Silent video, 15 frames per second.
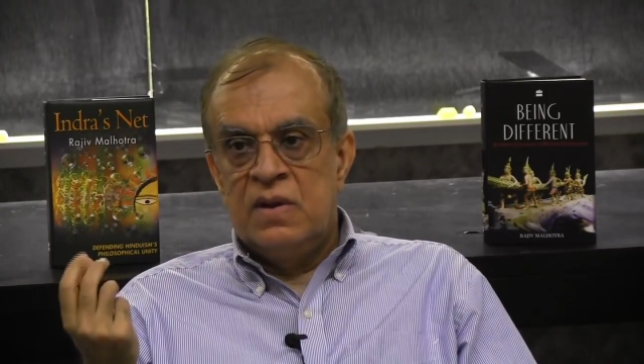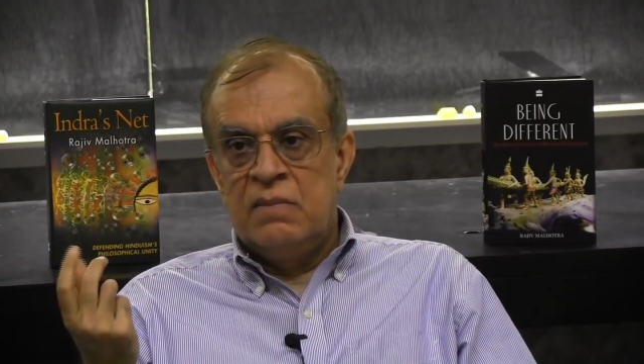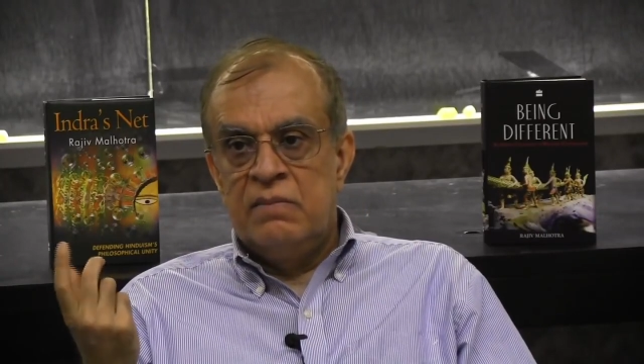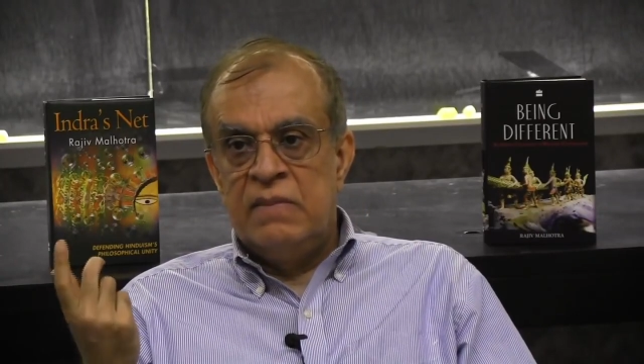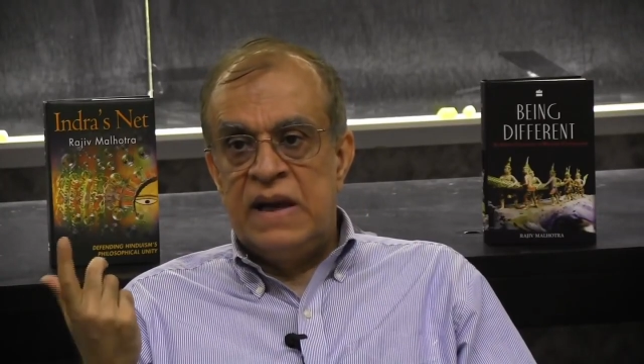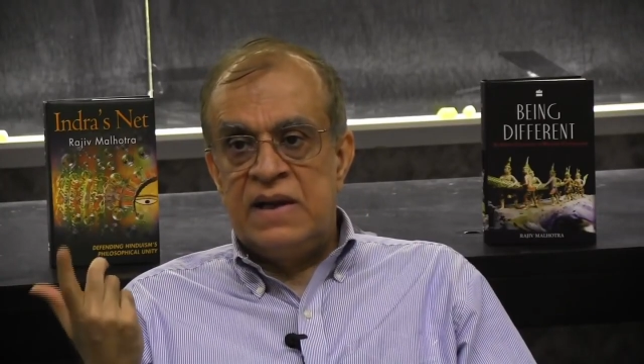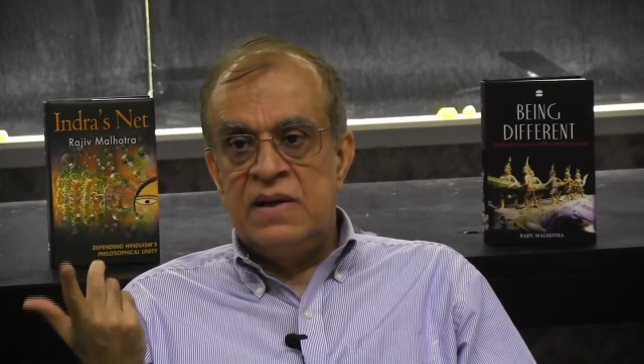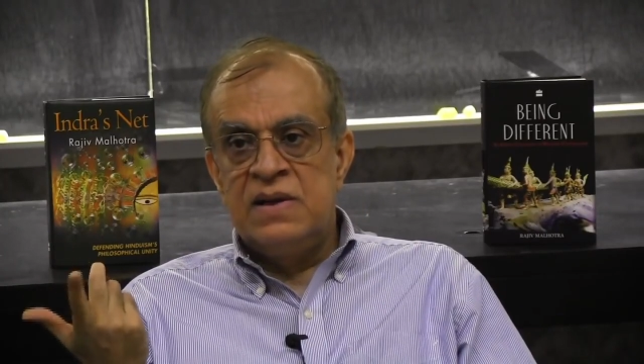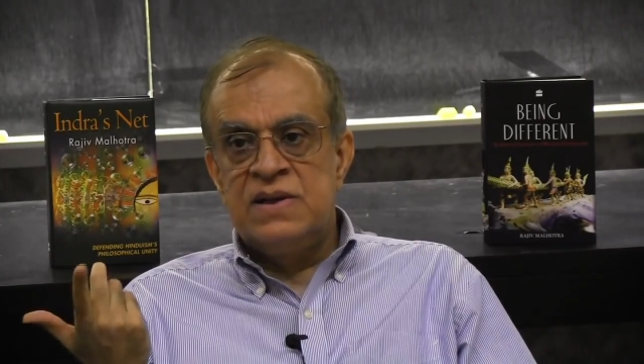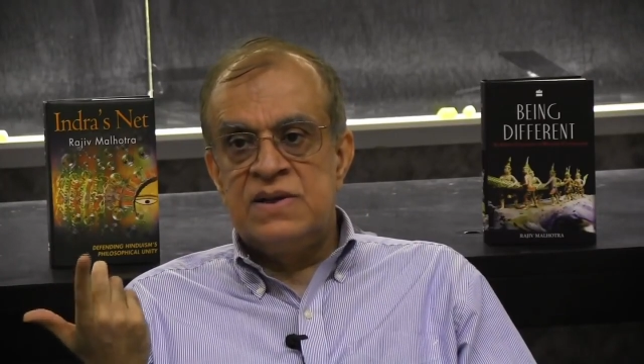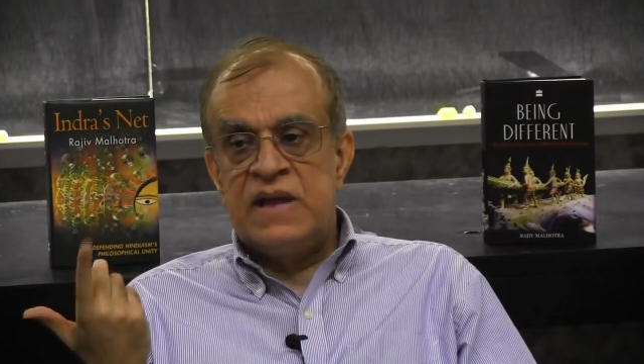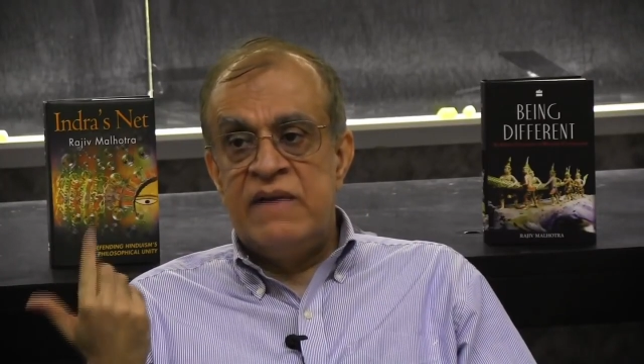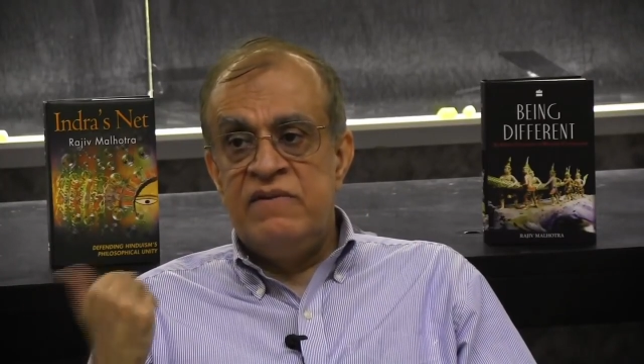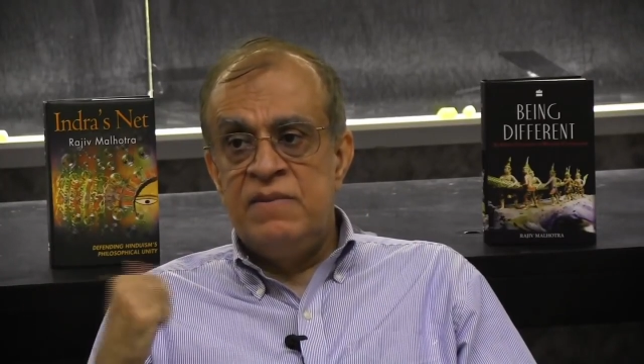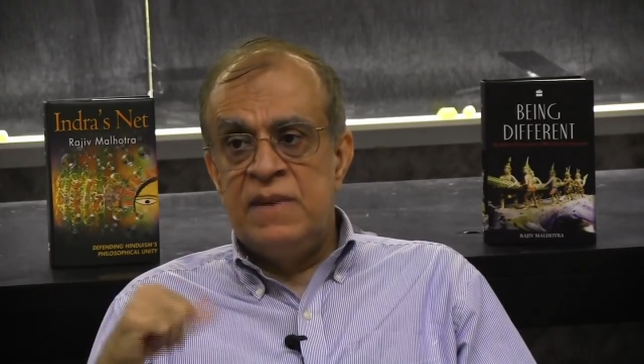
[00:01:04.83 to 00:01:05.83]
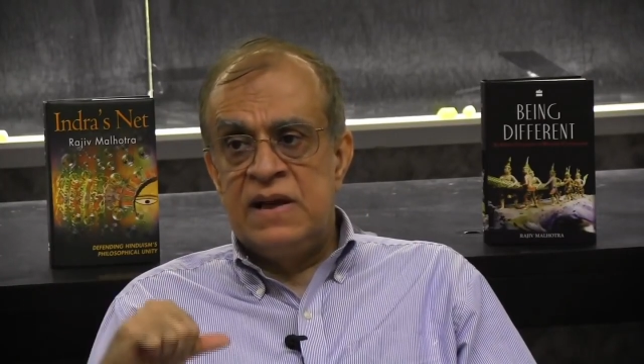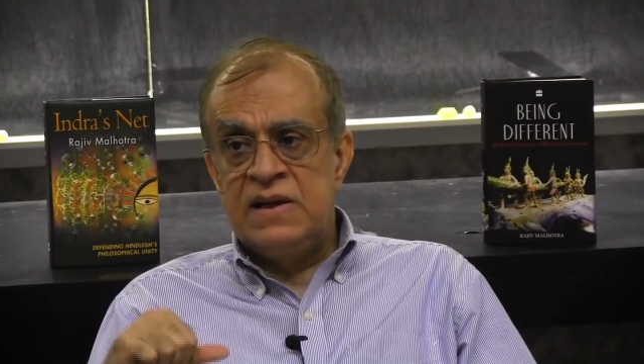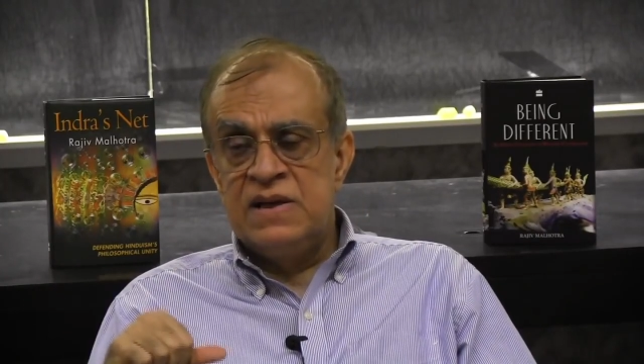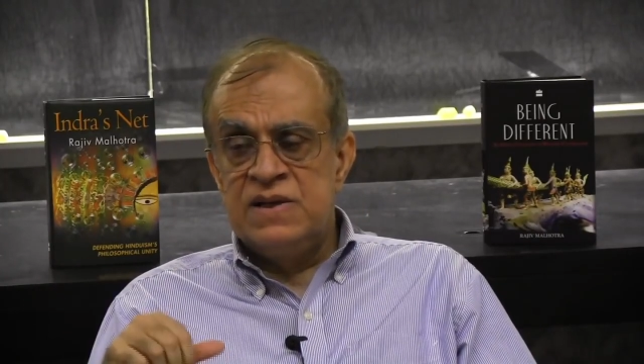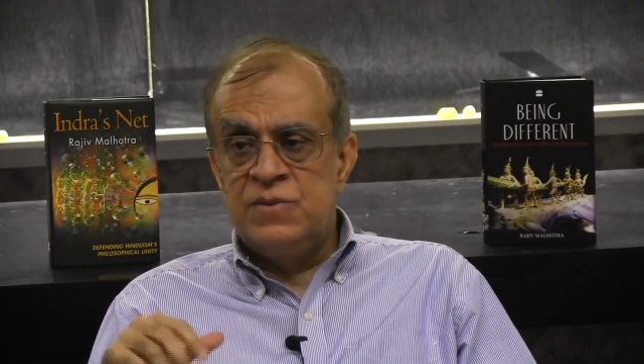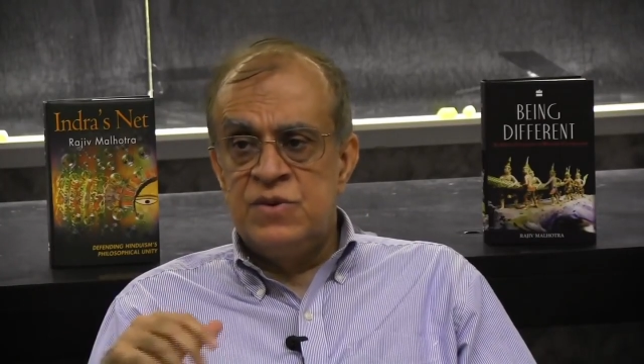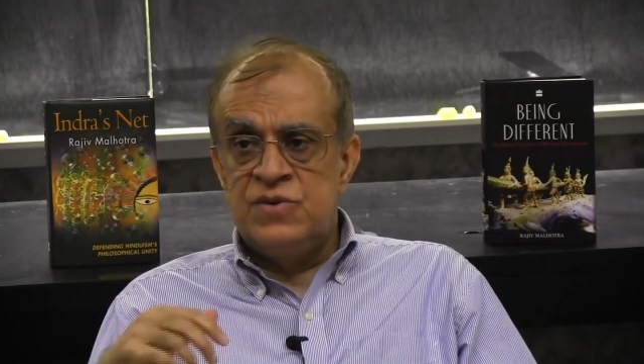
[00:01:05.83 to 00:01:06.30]
metals, heavy
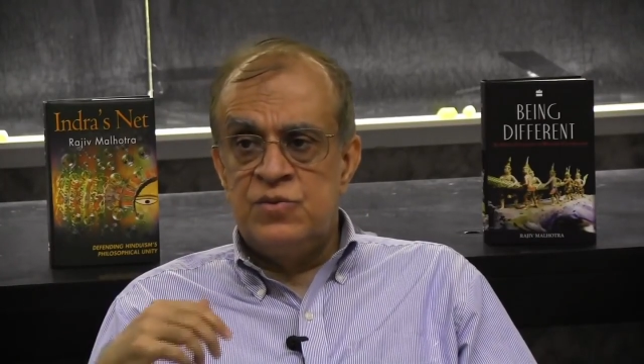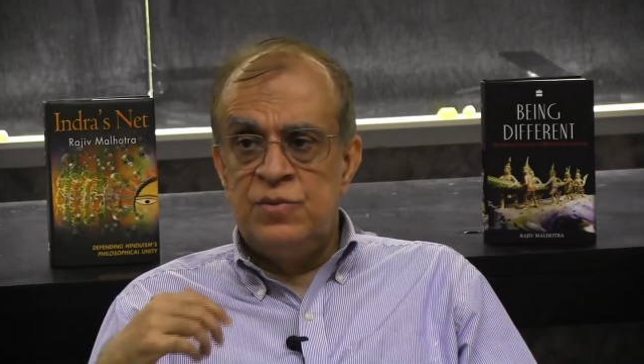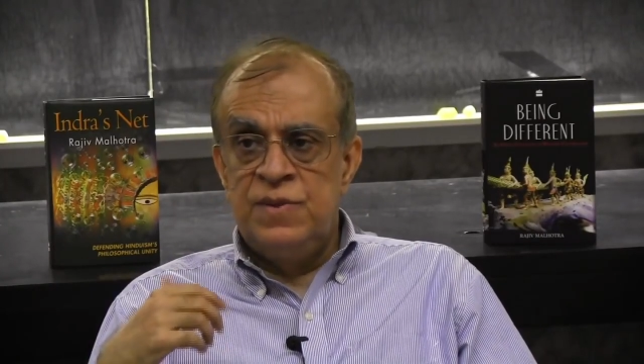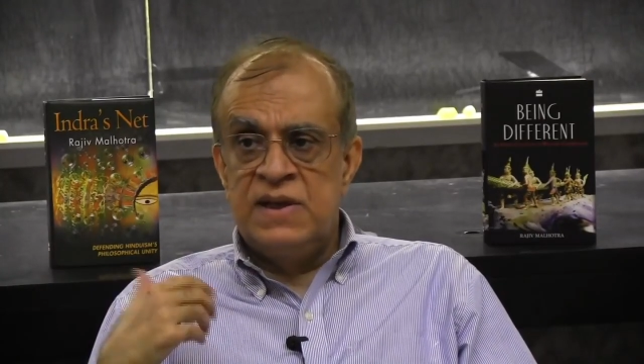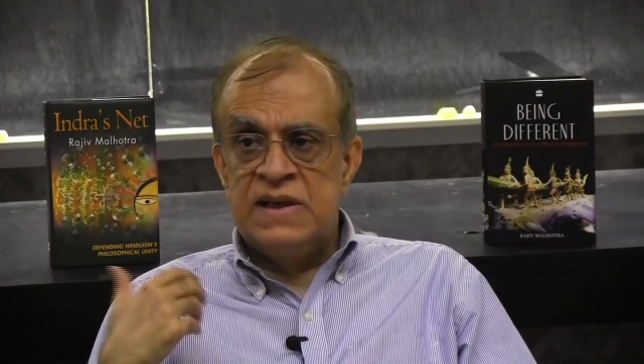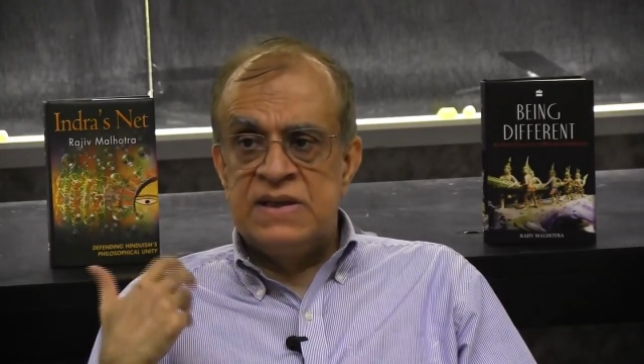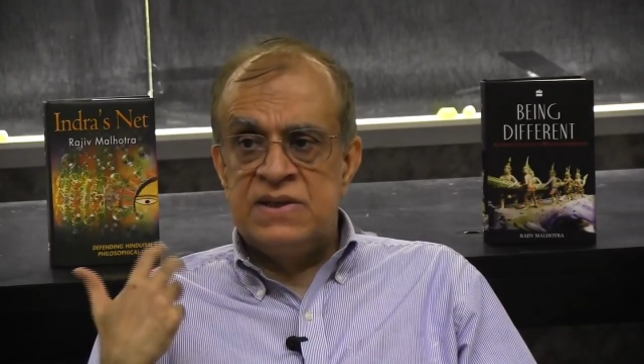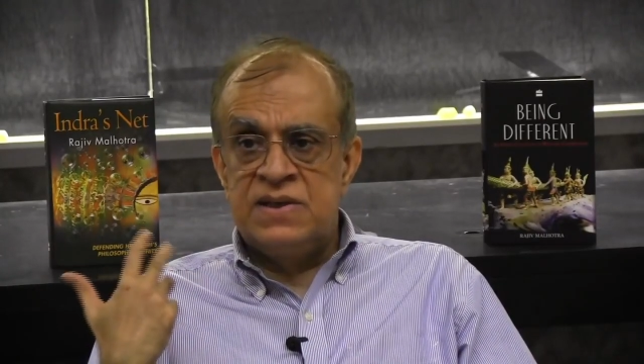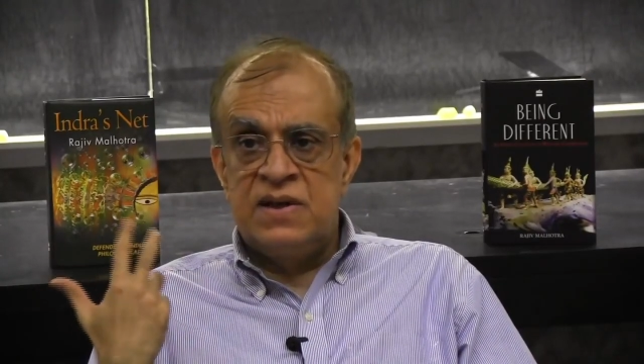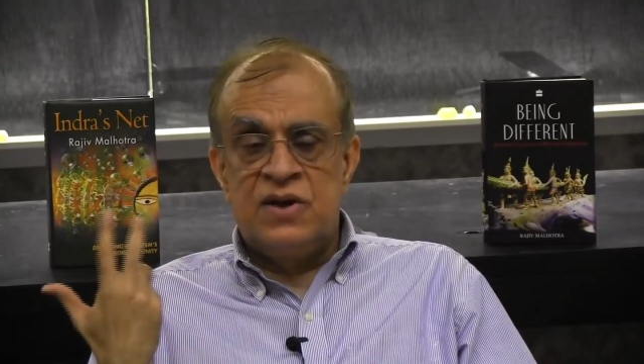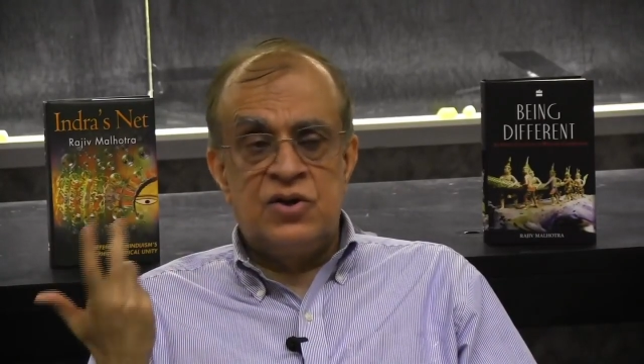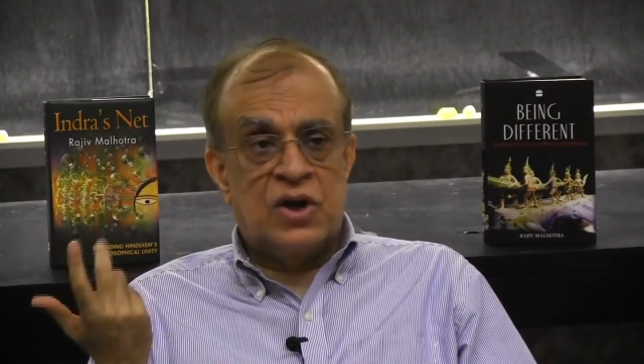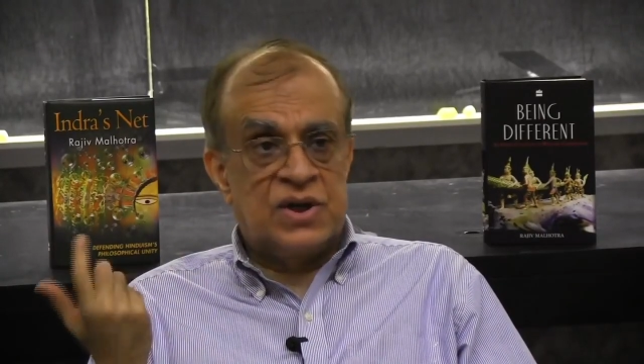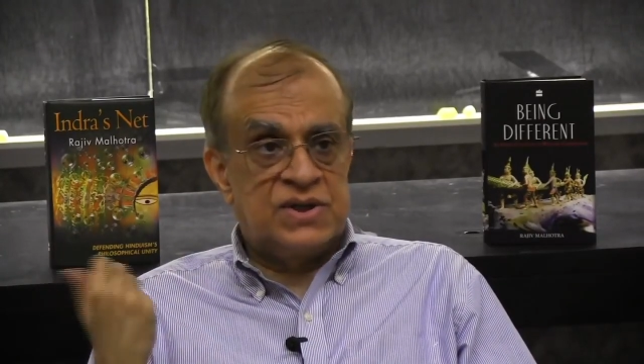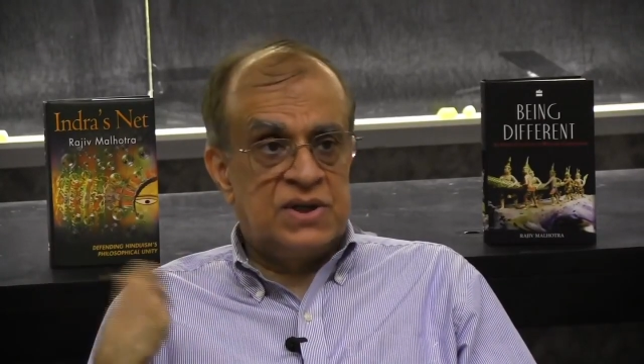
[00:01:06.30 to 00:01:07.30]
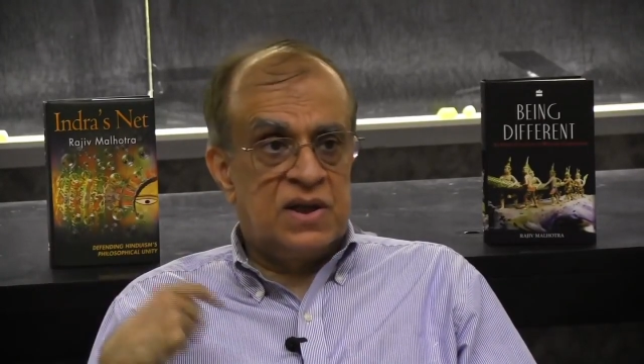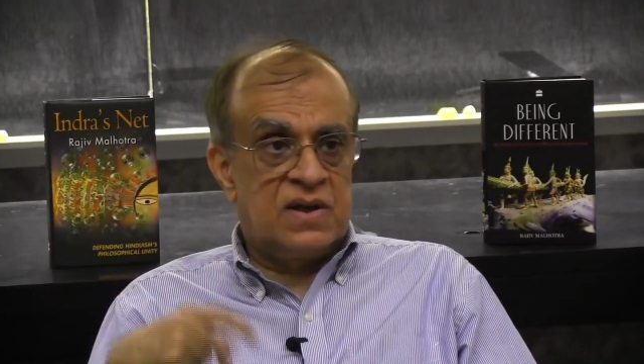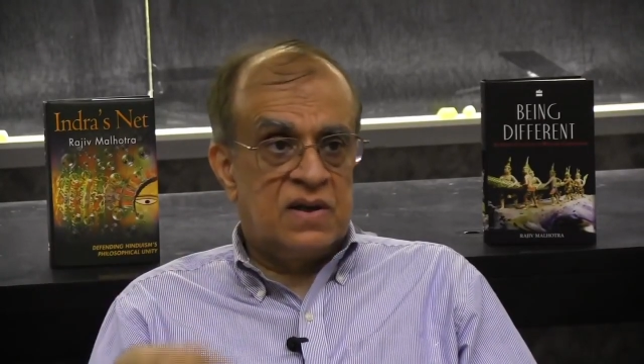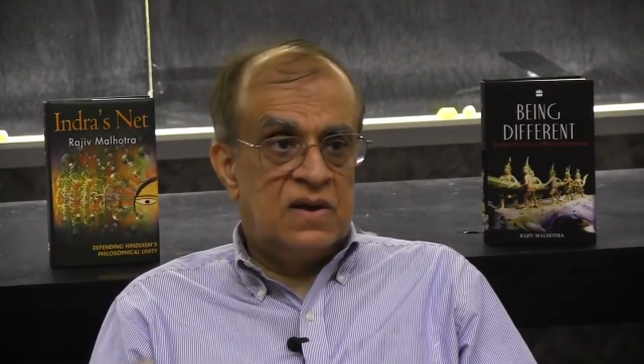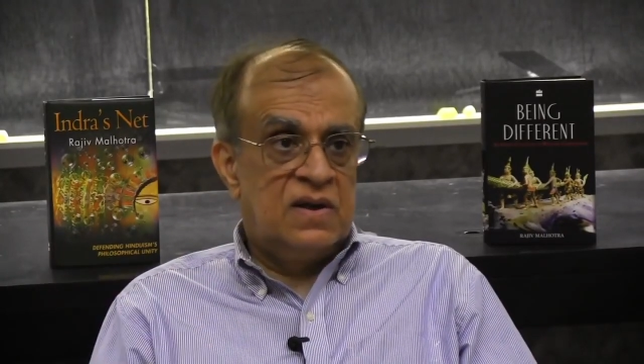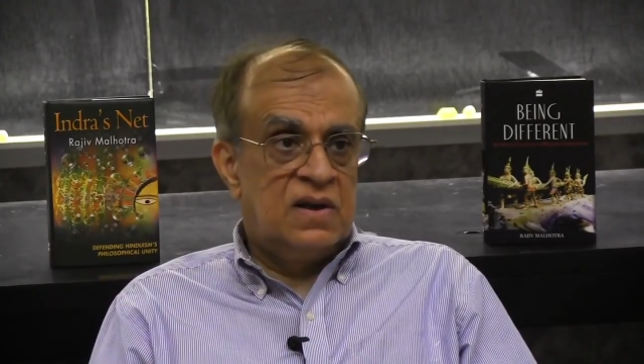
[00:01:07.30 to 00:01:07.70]
metals which would be considered toxic,